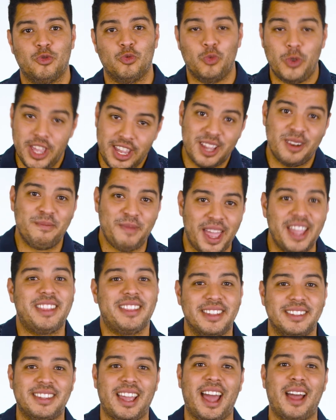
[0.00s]
We can make
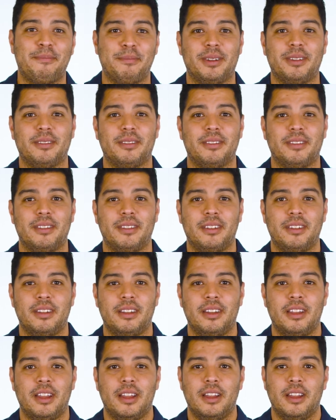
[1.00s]
this happen.
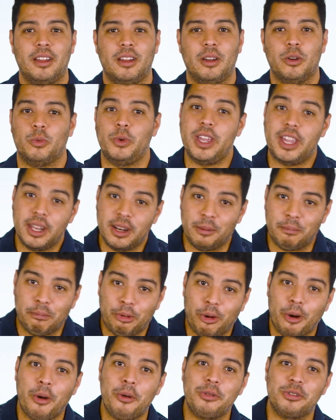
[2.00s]
We can
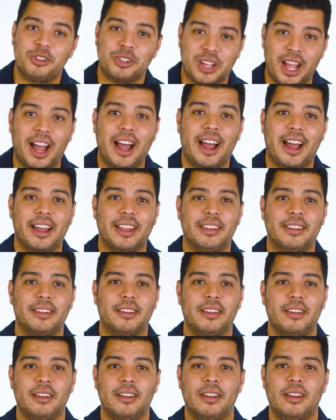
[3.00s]
approach God
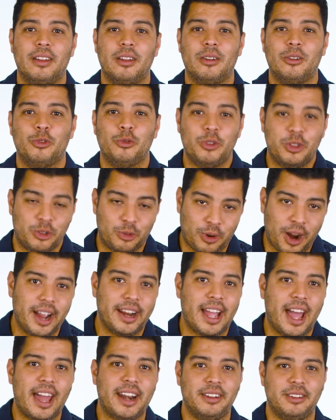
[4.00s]
with the
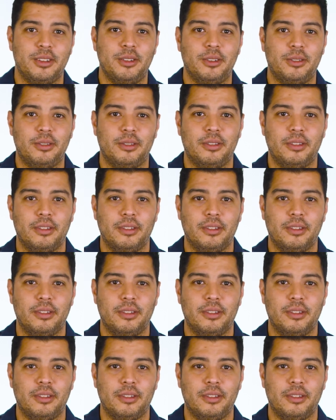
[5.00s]
right attitude.